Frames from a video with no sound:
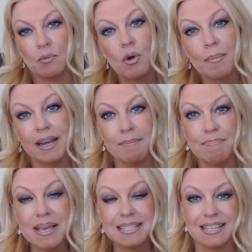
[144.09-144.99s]
woman in
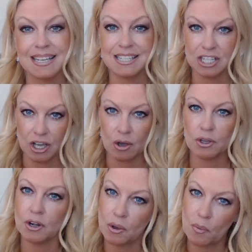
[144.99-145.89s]
business to go,
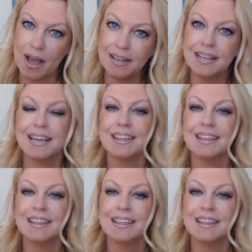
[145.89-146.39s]
you know what?